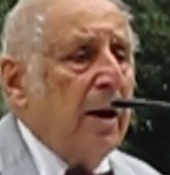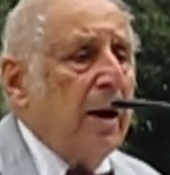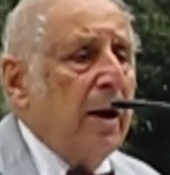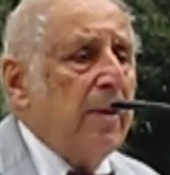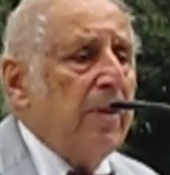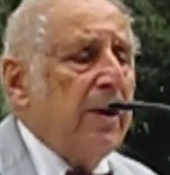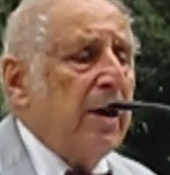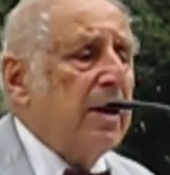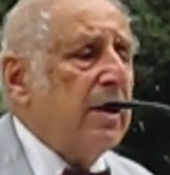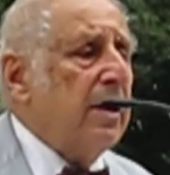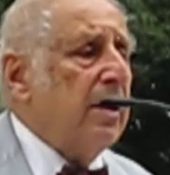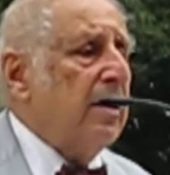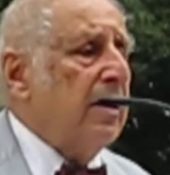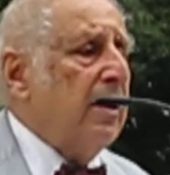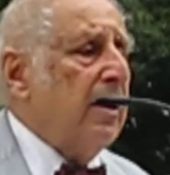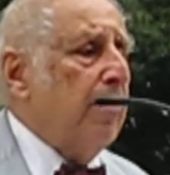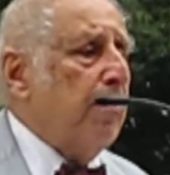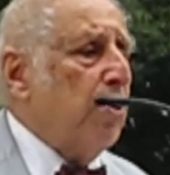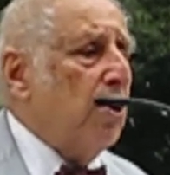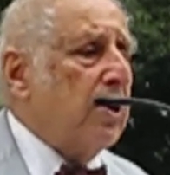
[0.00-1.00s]
And then
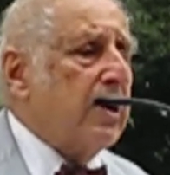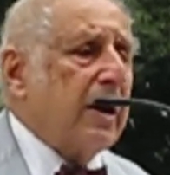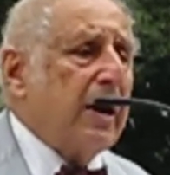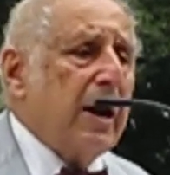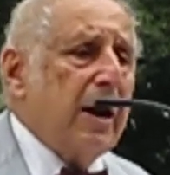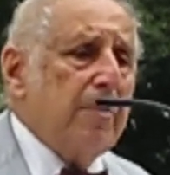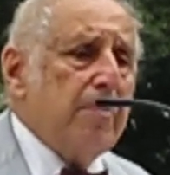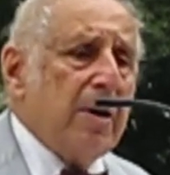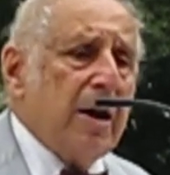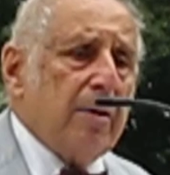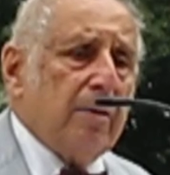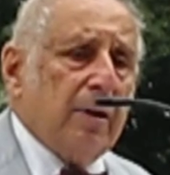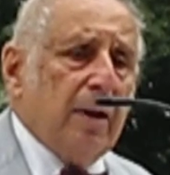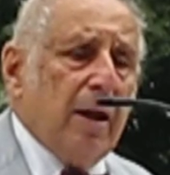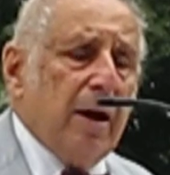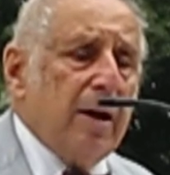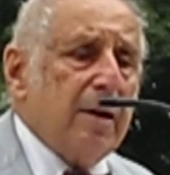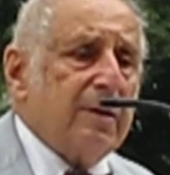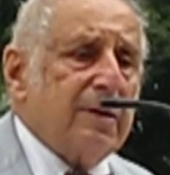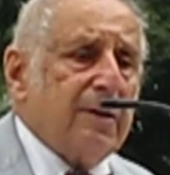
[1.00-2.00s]
a book came out
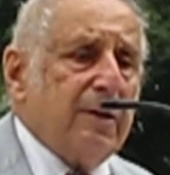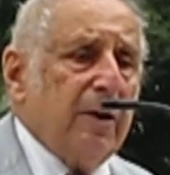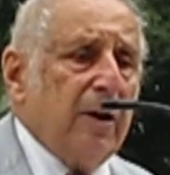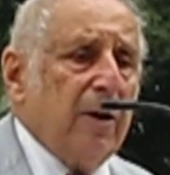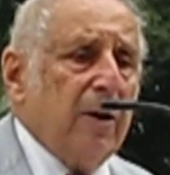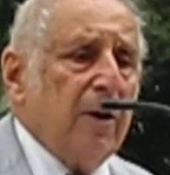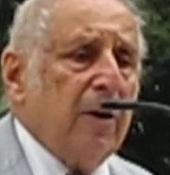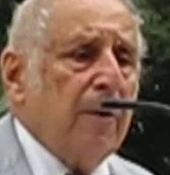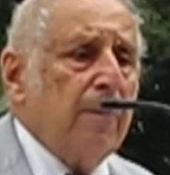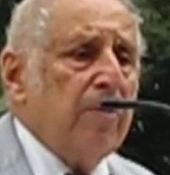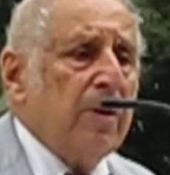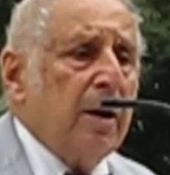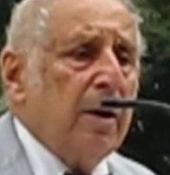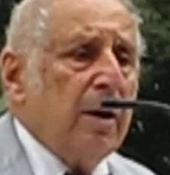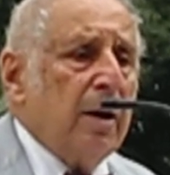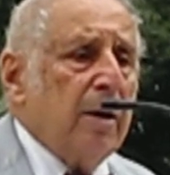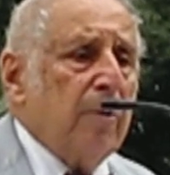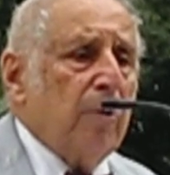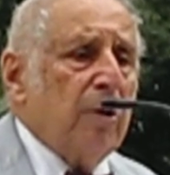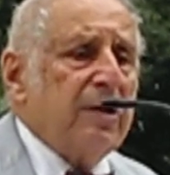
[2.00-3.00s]
last year,
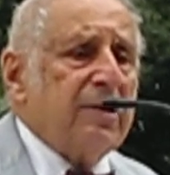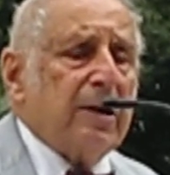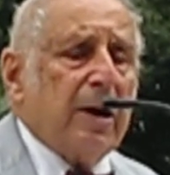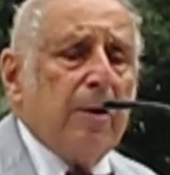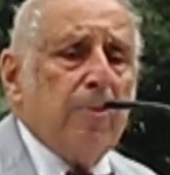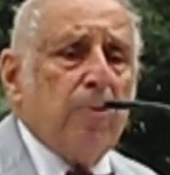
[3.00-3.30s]
which I